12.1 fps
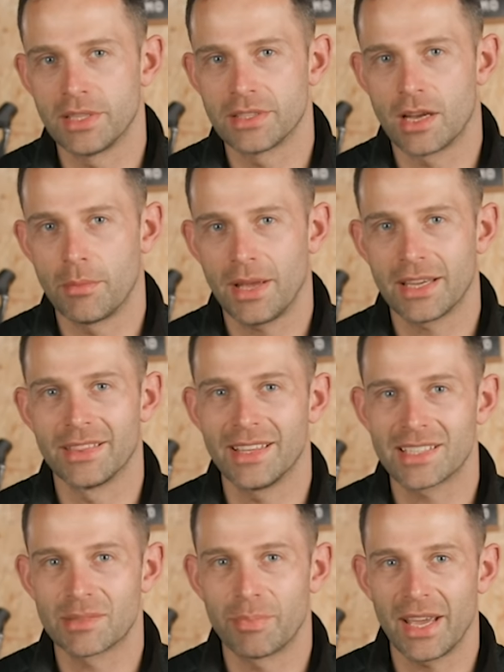tarmac, in
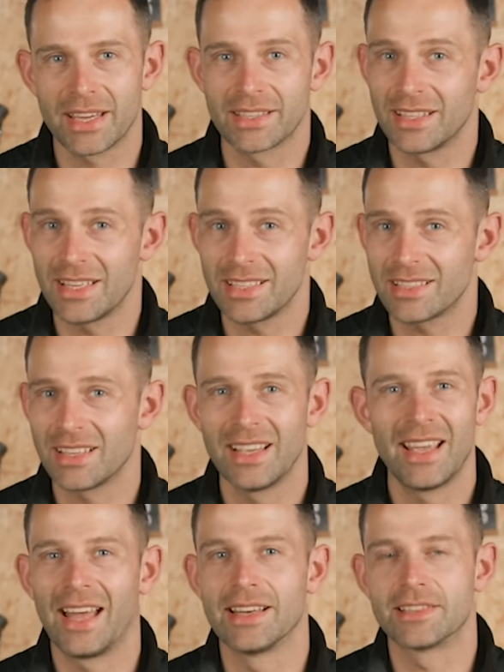this spec at least,
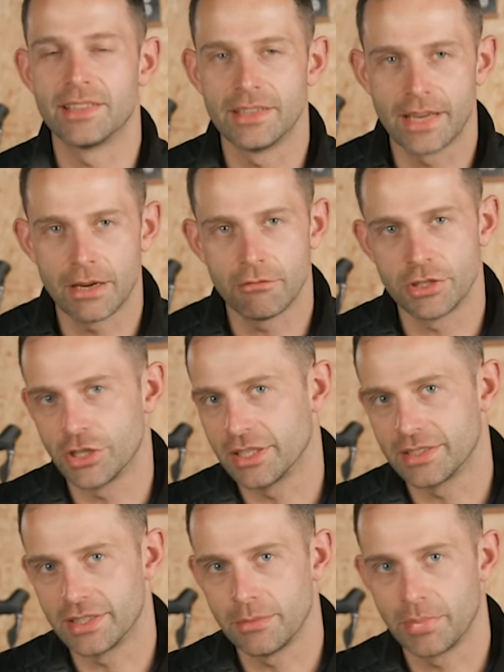and its innate
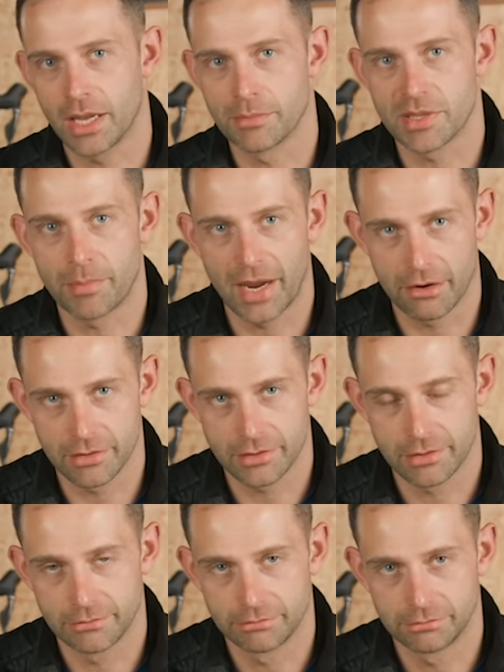rigidity becomes apparent.